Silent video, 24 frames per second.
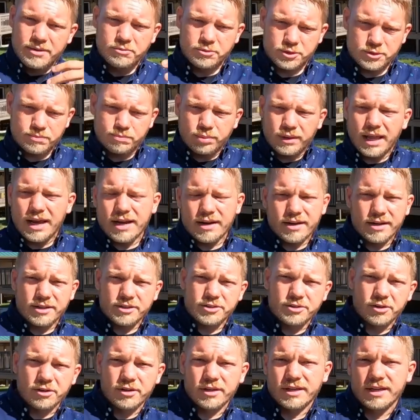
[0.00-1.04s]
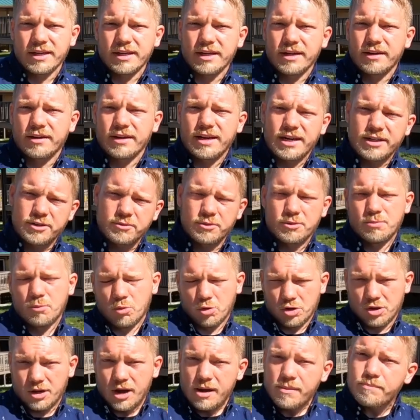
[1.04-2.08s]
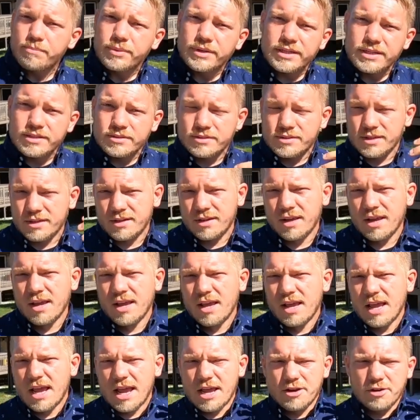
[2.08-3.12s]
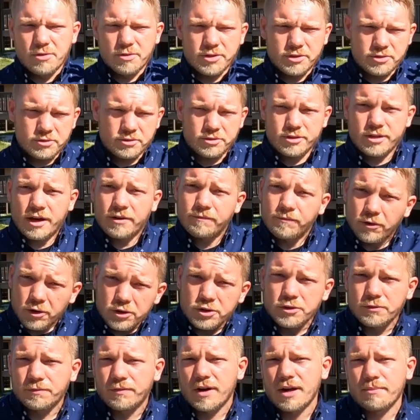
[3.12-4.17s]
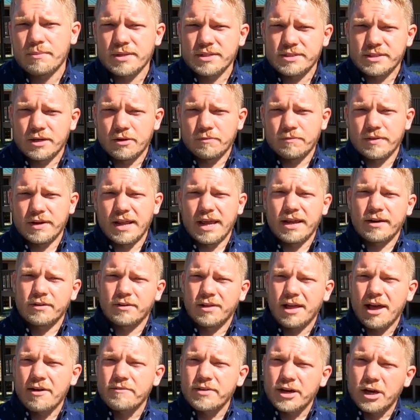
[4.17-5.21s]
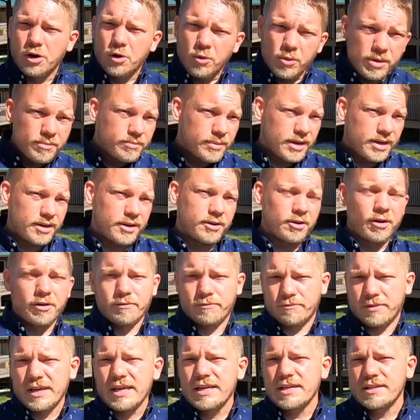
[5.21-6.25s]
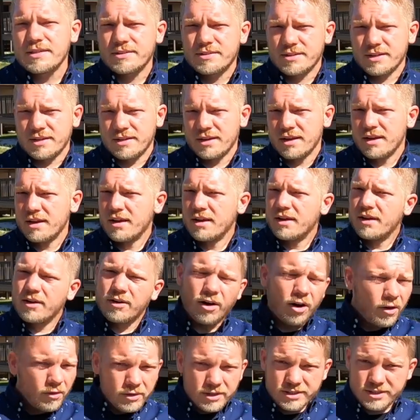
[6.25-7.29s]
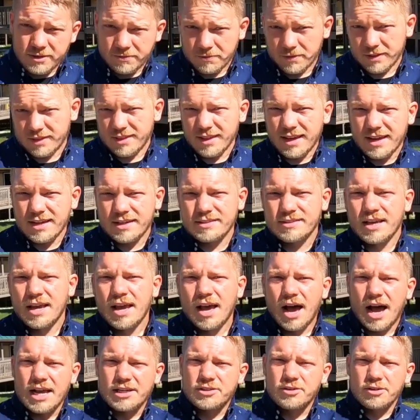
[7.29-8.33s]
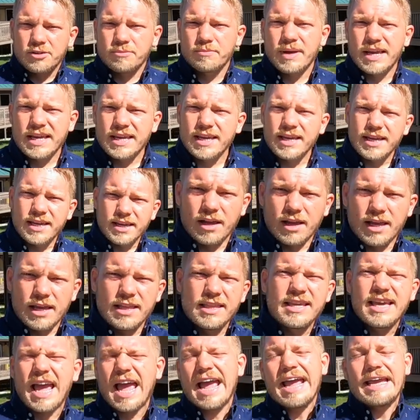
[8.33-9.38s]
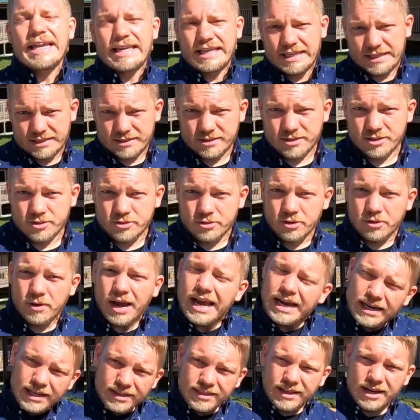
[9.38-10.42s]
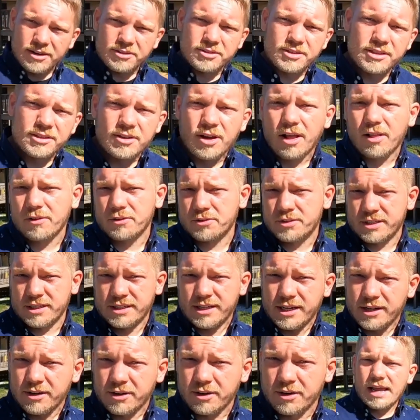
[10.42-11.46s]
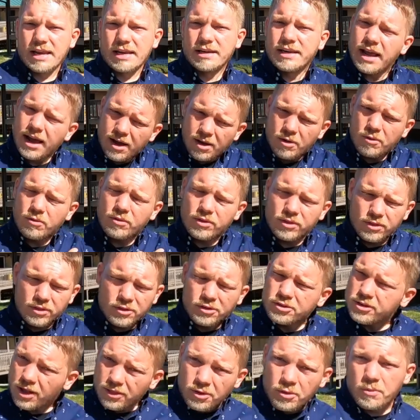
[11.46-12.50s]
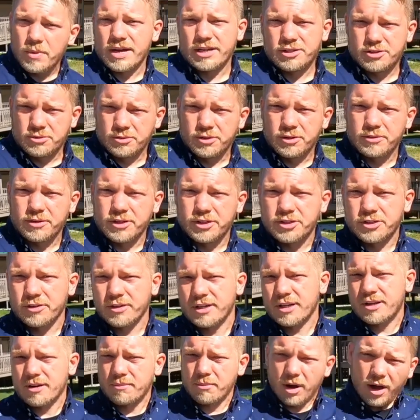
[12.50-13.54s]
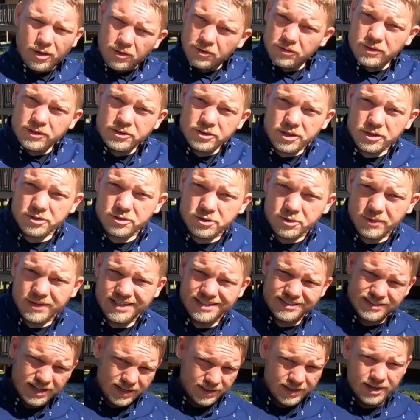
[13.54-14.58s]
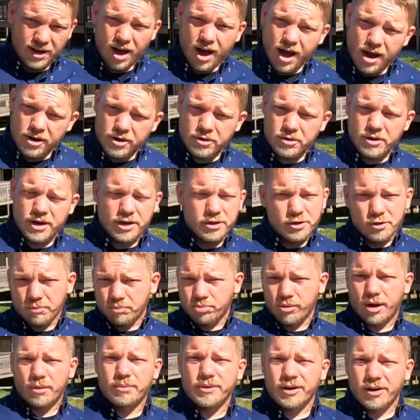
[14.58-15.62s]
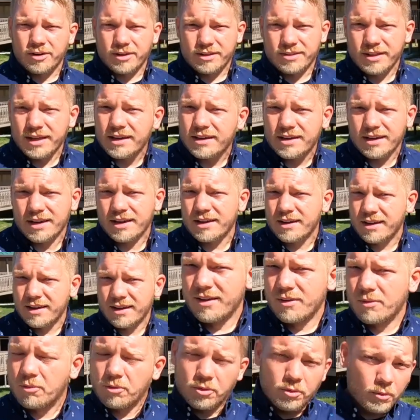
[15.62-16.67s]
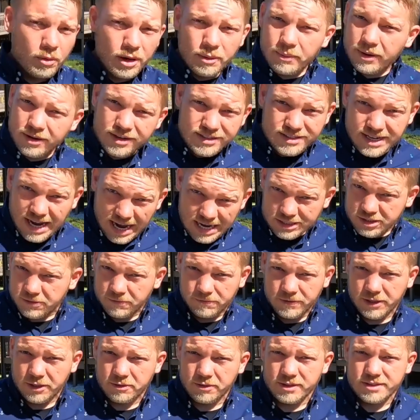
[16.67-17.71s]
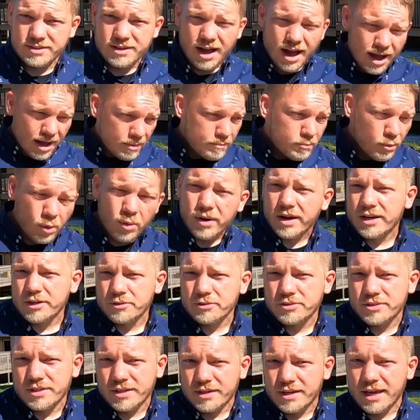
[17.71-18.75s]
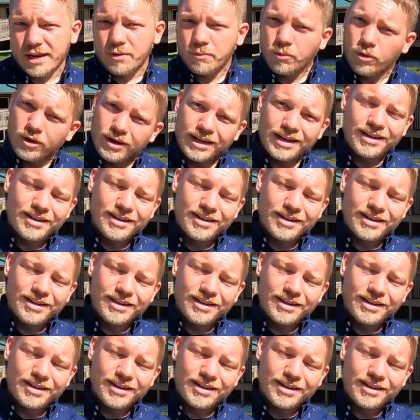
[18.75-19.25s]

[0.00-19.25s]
was played and I started getting connected with more companies and knowing to diversify myself and handle heavy equipment and RVs and all these different things, I started making in the 80s, so $80,000 a year. Now, there's other ways to increase your income other than just doing daily auto, and you're probably already thinking, well, what about catastrophe, Chris? I'm more interested in working